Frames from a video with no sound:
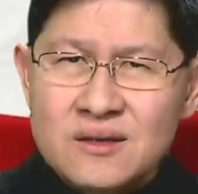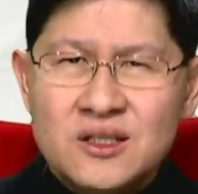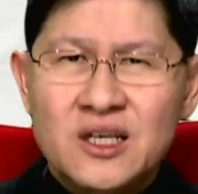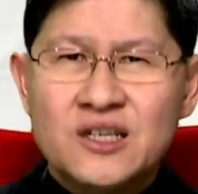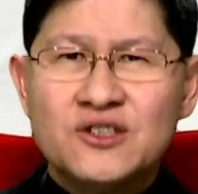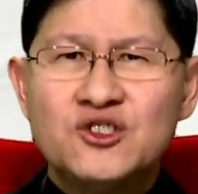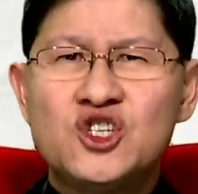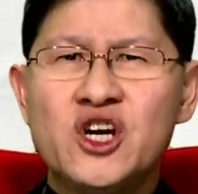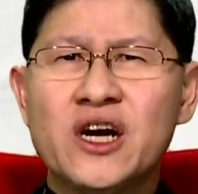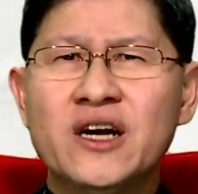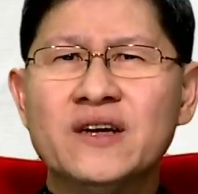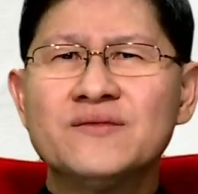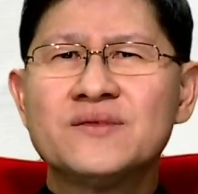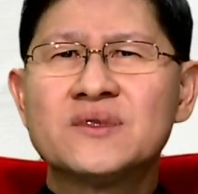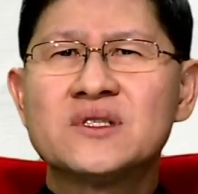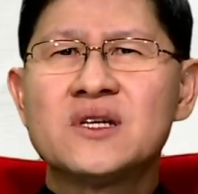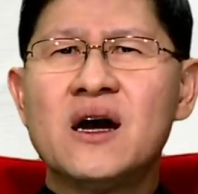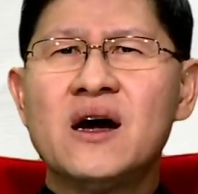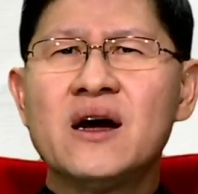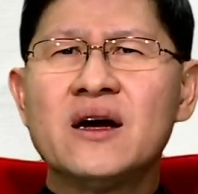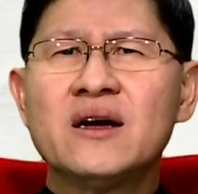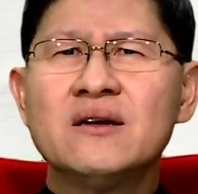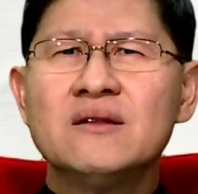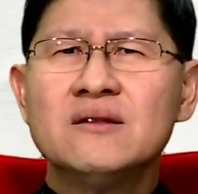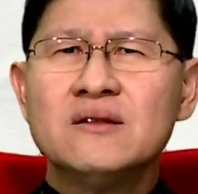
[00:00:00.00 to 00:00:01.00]
The
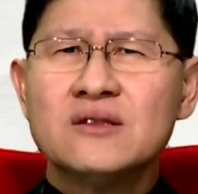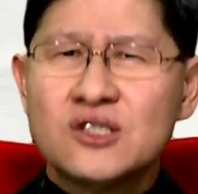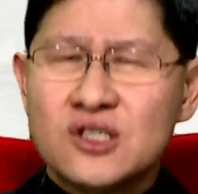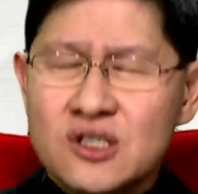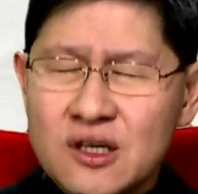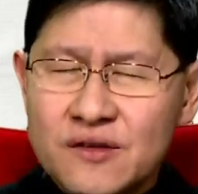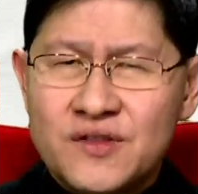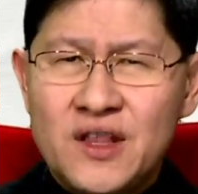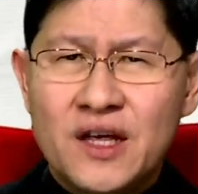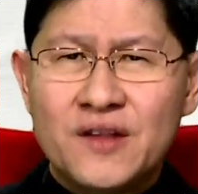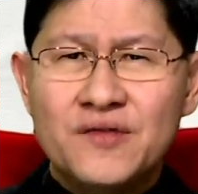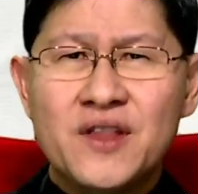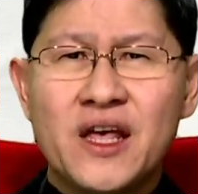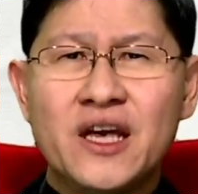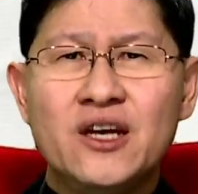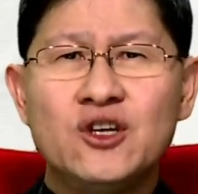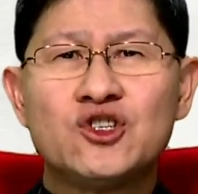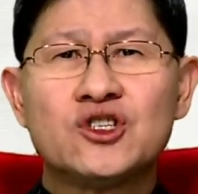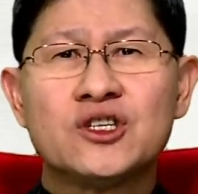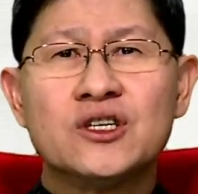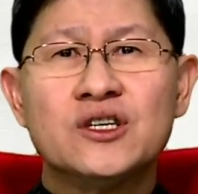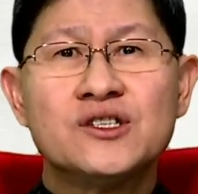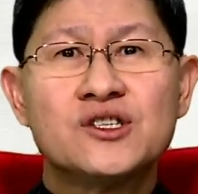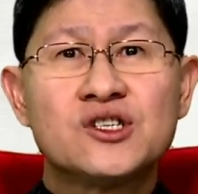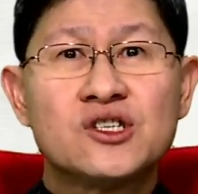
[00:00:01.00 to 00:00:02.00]
Gentiles, the
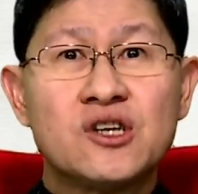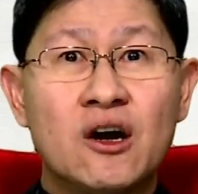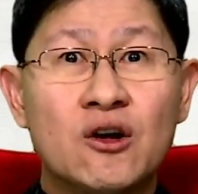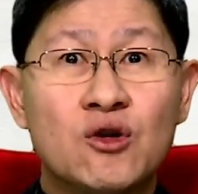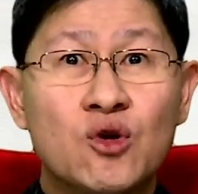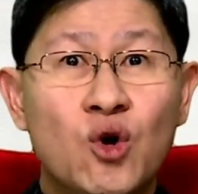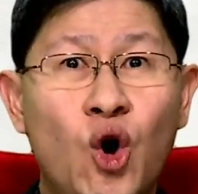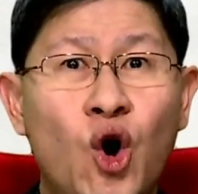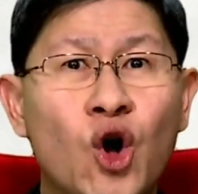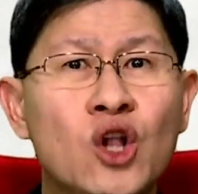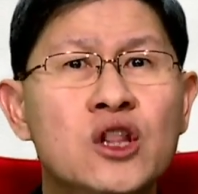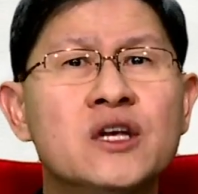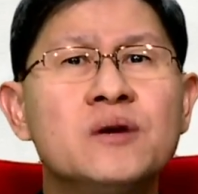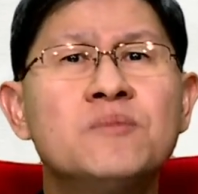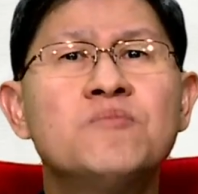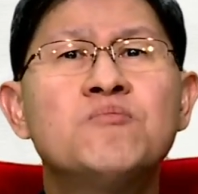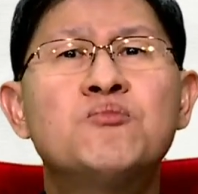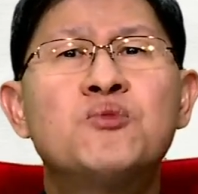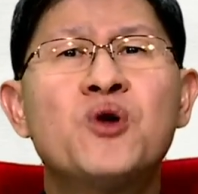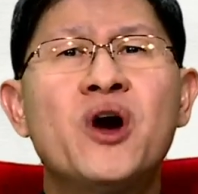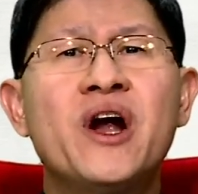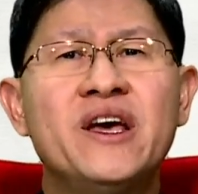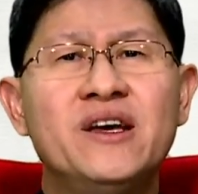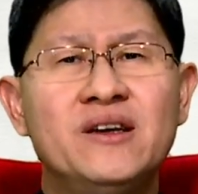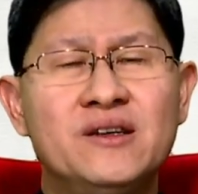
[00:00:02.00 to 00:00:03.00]
nations are all
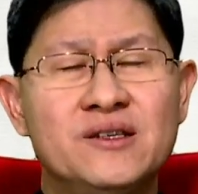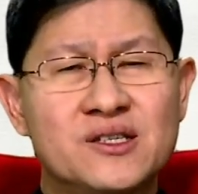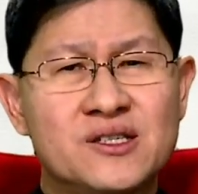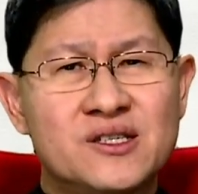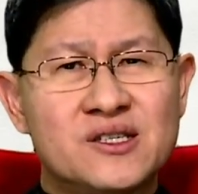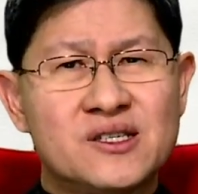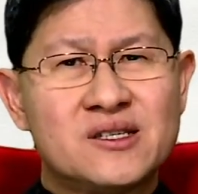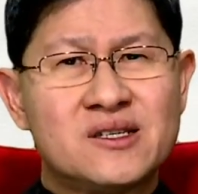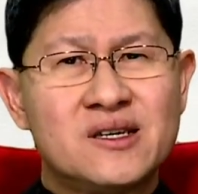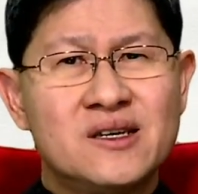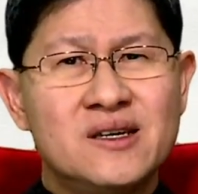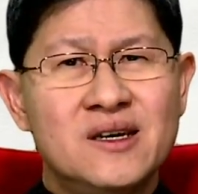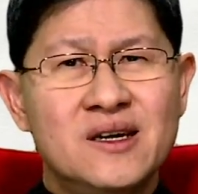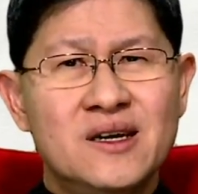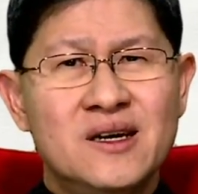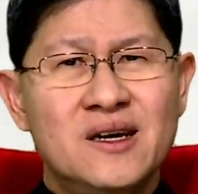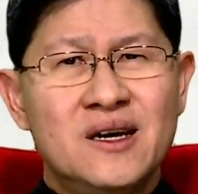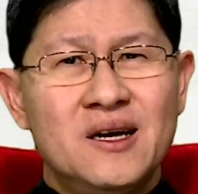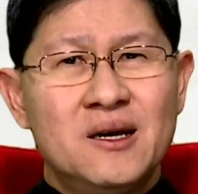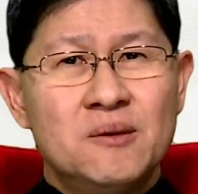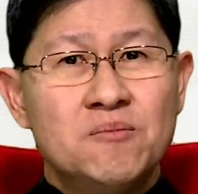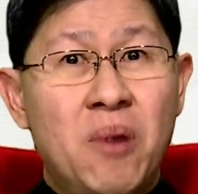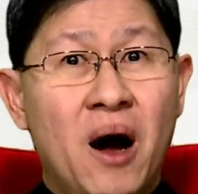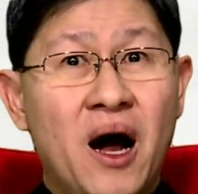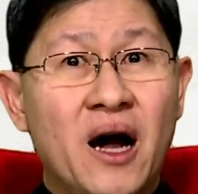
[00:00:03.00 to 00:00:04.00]
embraced
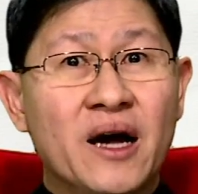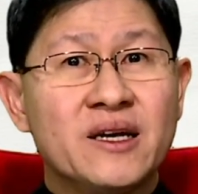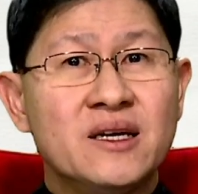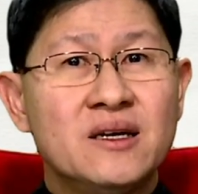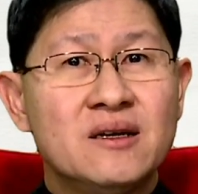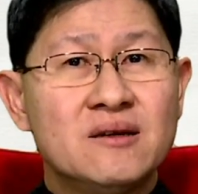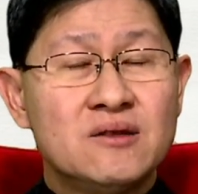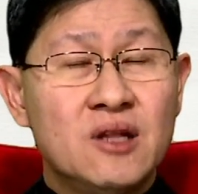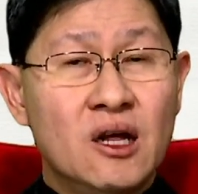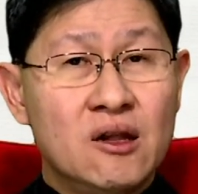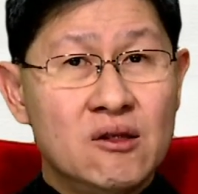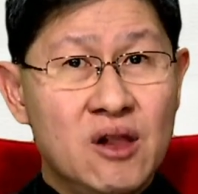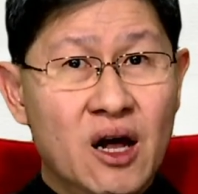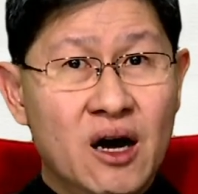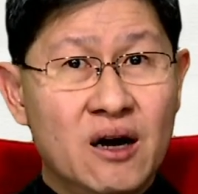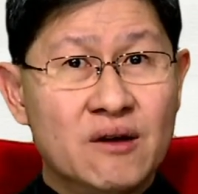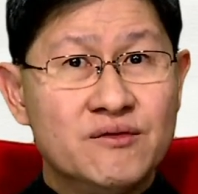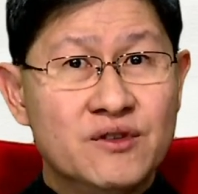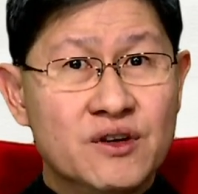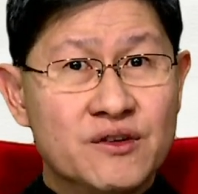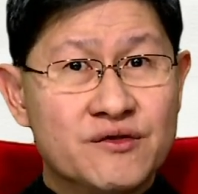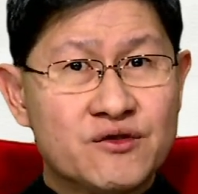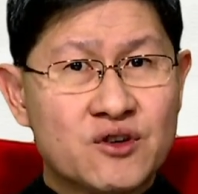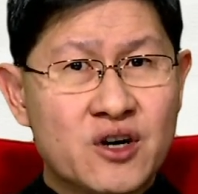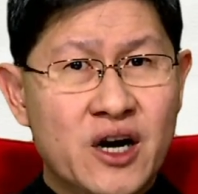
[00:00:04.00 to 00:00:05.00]
by the
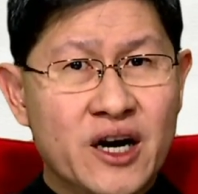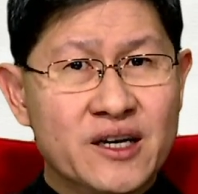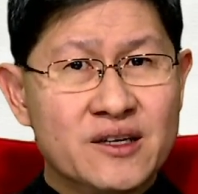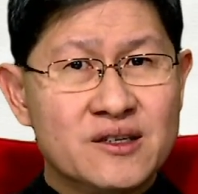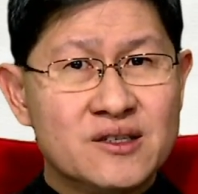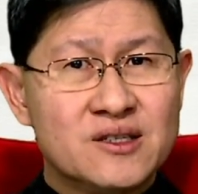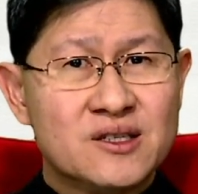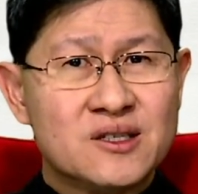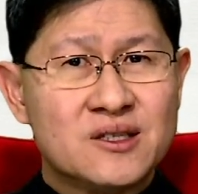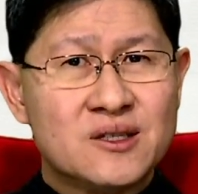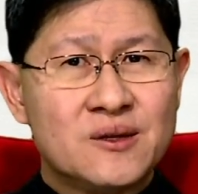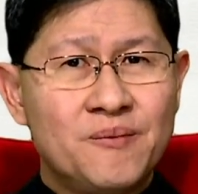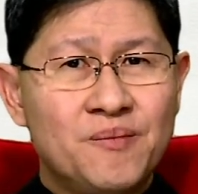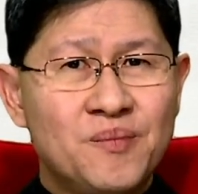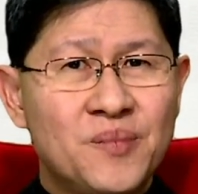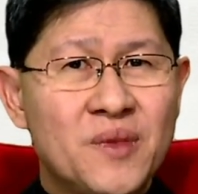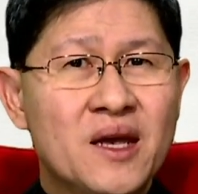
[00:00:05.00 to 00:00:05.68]
love of Christ.